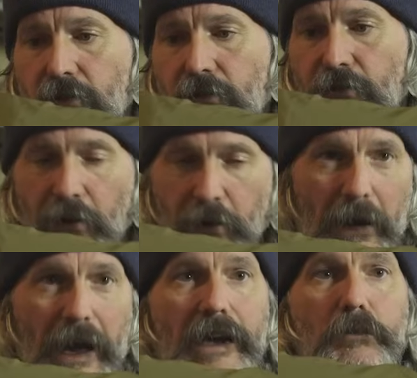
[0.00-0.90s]
very
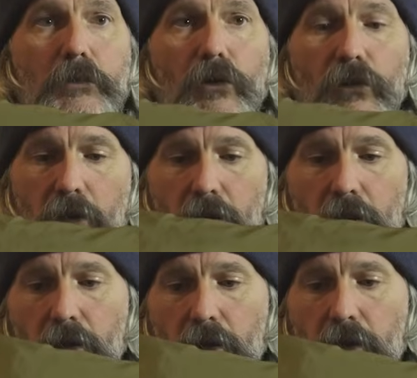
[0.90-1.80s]
packable,
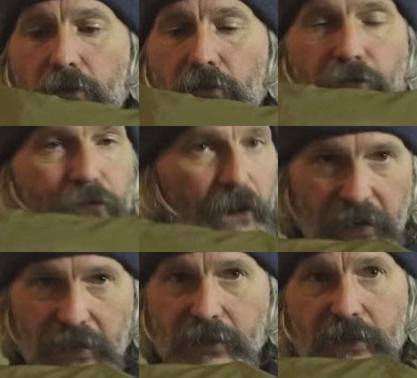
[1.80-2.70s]
very
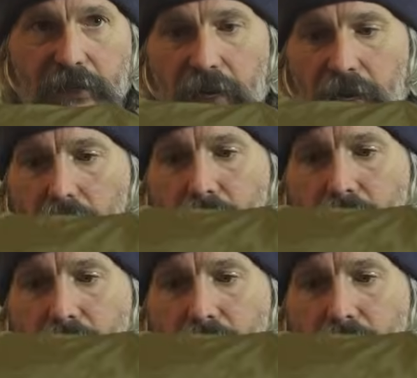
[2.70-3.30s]
easy to set up.